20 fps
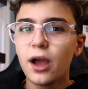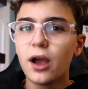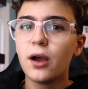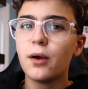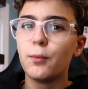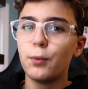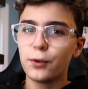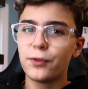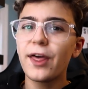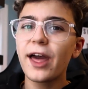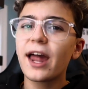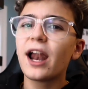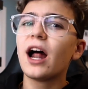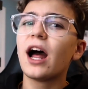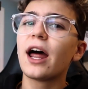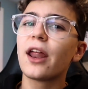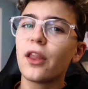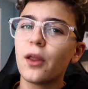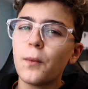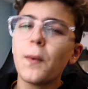with that
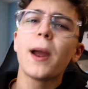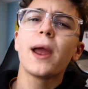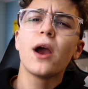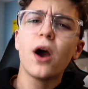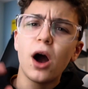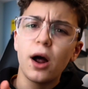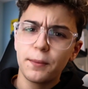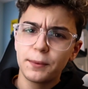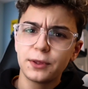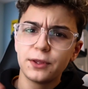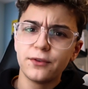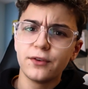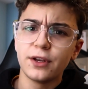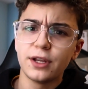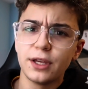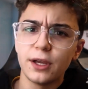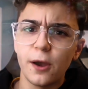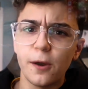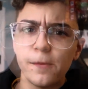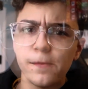out of the way, on with the
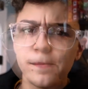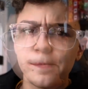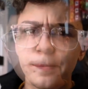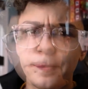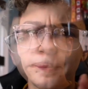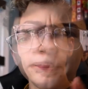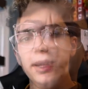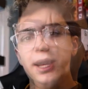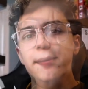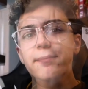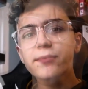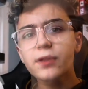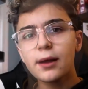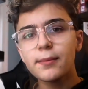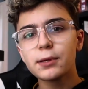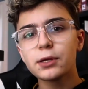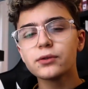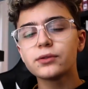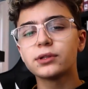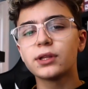video. So
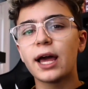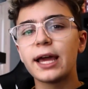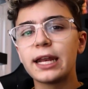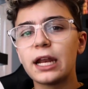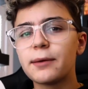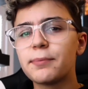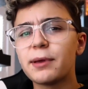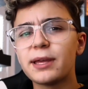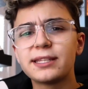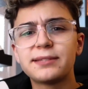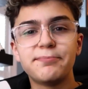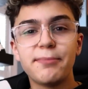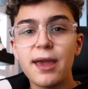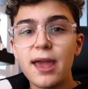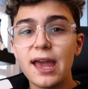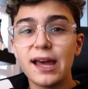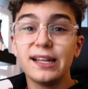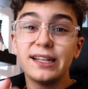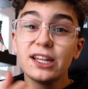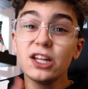BMW's lineup is
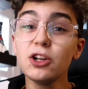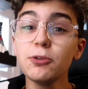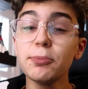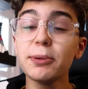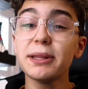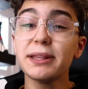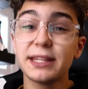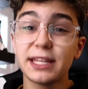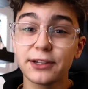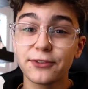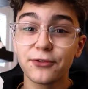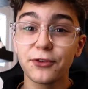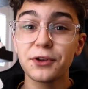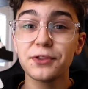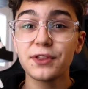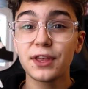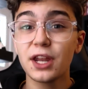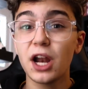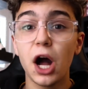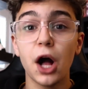a little bit different
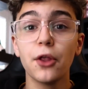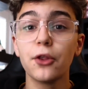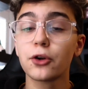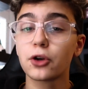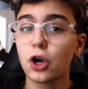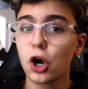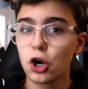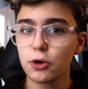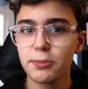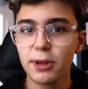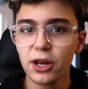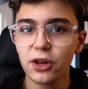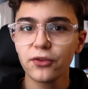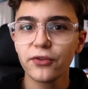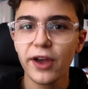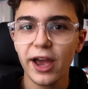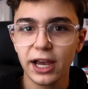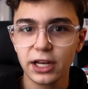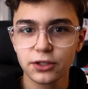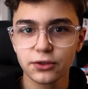than other car
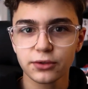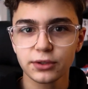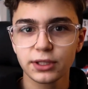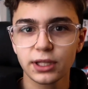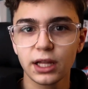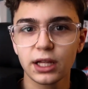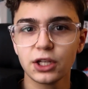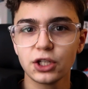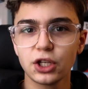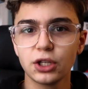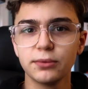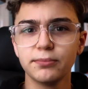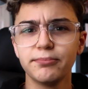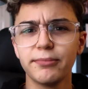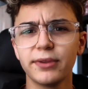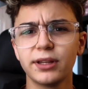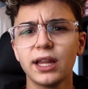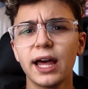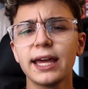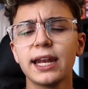manufacturers'
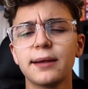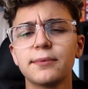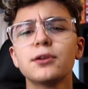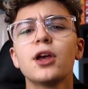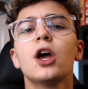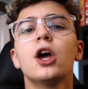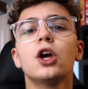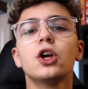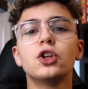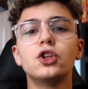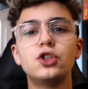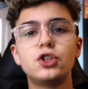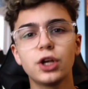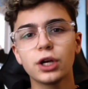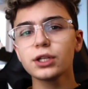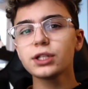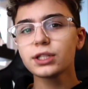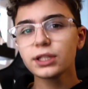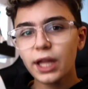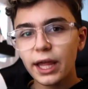lineups.
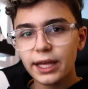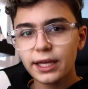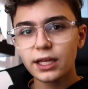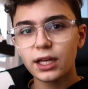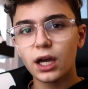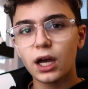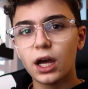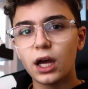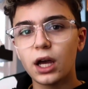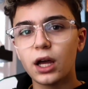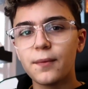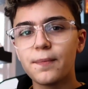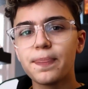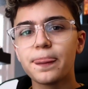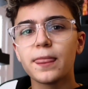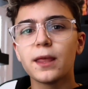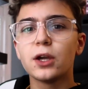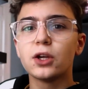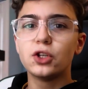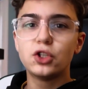Just like
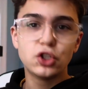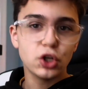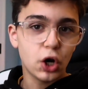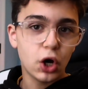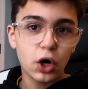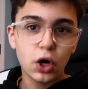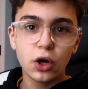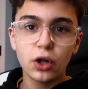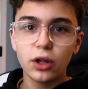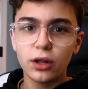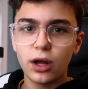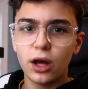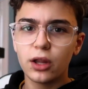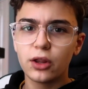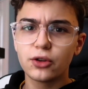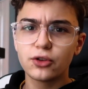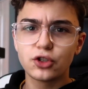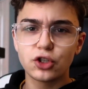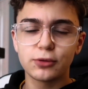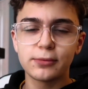all
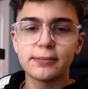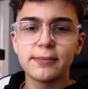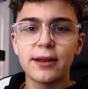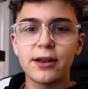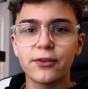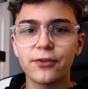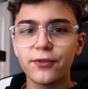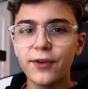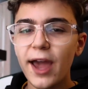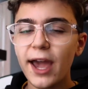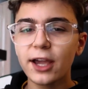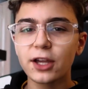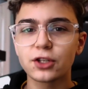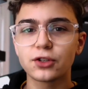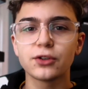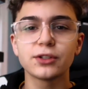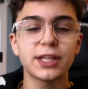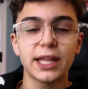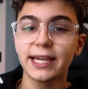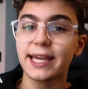other German
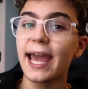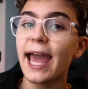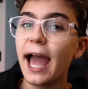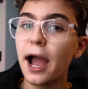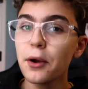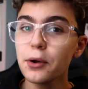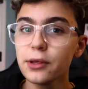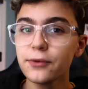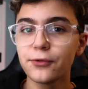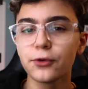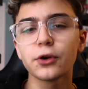manufacturers, like Audi for